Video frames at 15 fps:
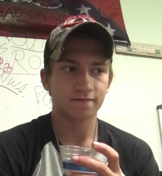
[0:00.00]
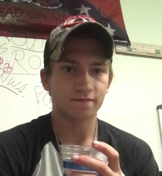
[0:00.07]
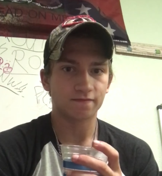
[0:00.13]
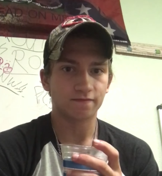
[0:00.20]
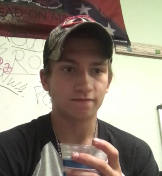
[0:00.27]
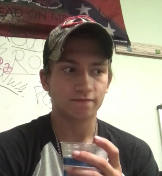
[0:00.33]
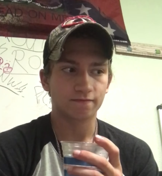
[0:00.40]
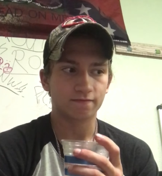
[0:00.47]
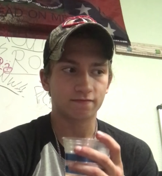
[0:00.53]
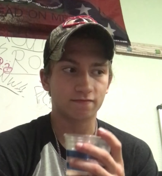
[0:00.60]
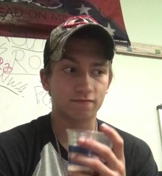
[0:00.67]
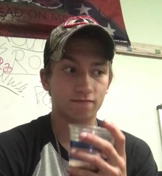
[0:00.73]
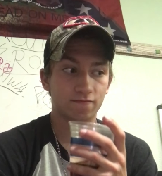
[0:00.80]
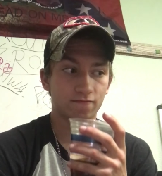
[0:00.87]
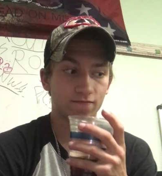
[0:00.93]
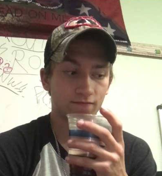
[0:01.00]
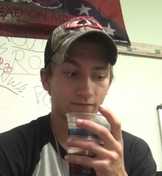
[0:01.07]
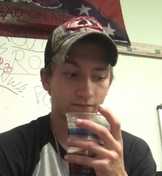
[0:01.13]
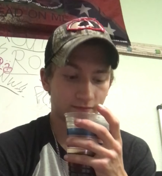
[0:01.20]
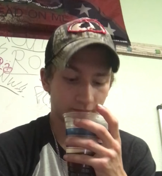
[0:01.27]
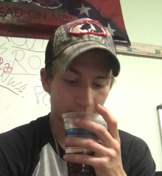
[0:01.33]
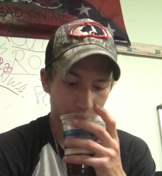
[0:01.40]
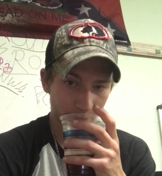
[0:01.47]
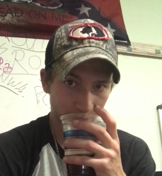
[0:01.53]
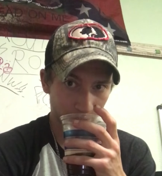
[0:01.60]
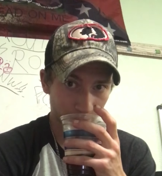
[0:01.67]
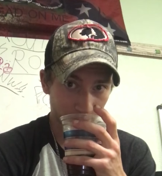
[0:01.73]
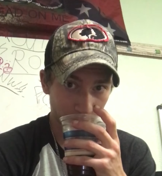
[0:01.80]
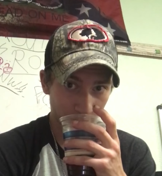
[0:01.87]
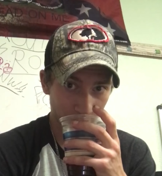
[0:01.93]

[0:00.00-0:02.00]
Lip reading: No one is speaking in this clip.